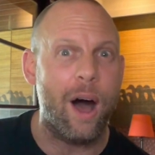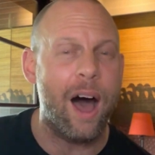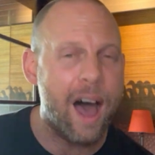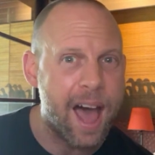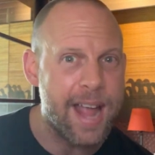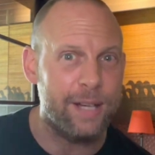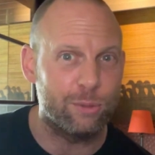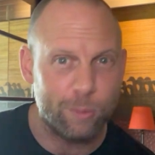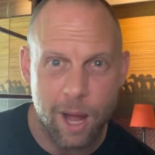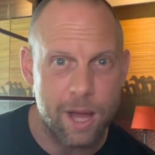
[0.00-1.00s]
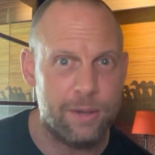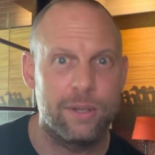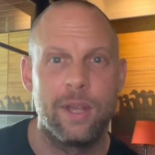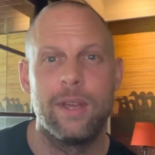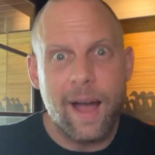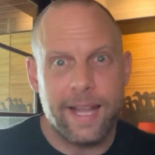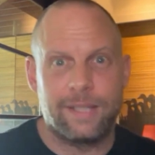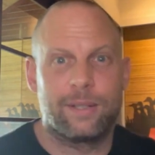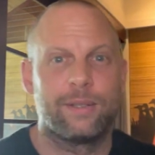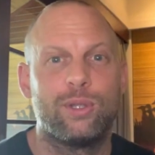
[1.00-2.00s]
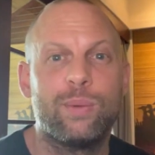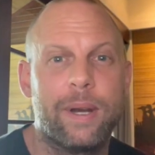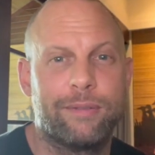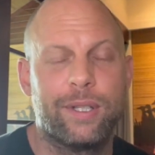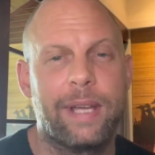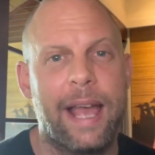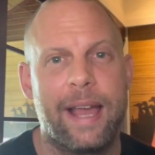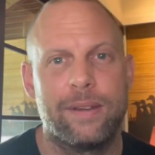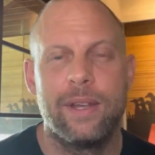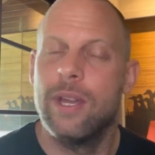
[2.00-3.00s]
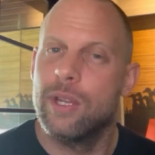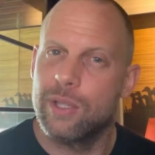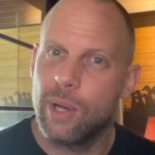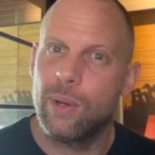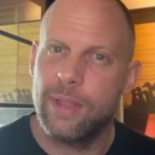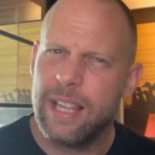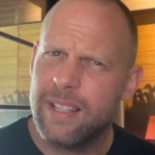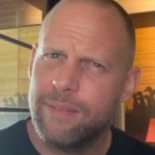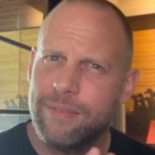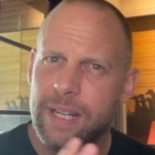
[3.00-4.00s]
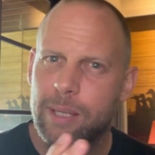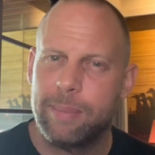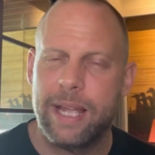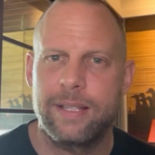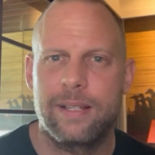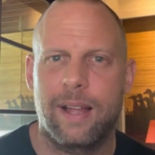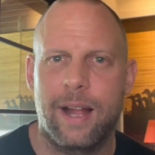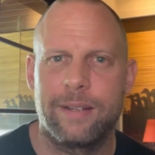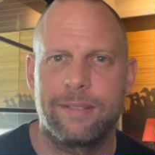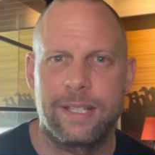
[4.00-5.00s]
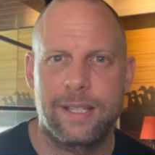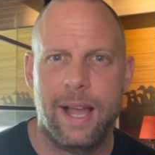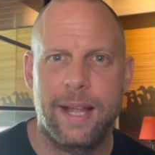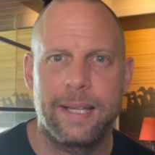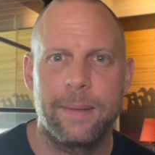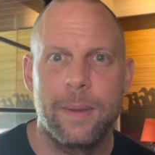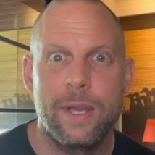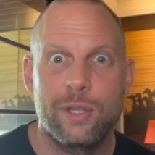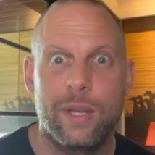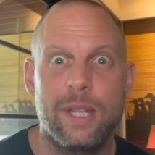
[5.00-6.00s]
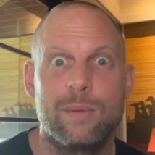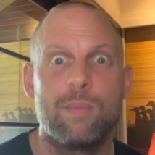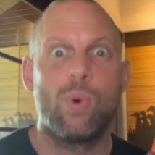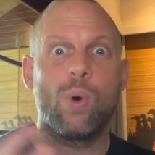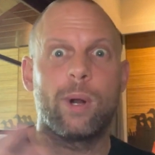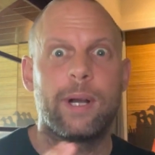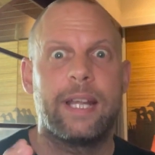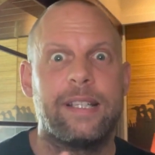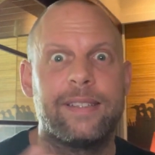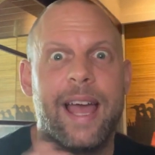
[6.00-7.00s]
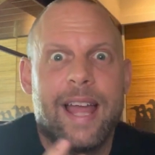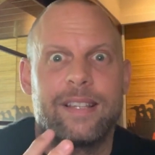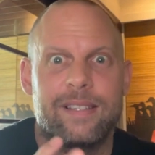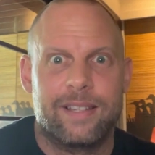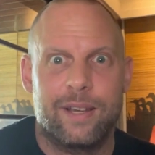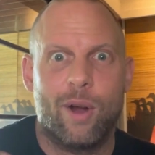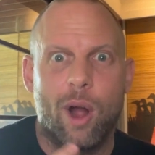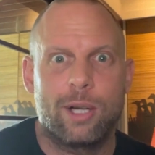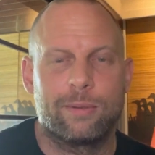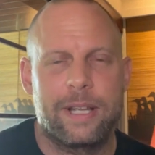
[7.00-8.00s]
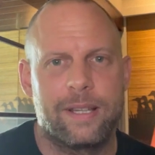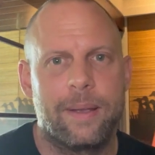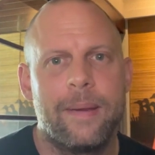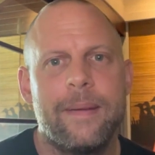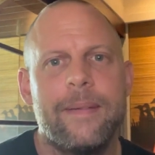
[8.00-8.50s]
hide, run, fight, do whatever you can. So that's the fear-based kind of anxiety. So that's more intense, heart racing.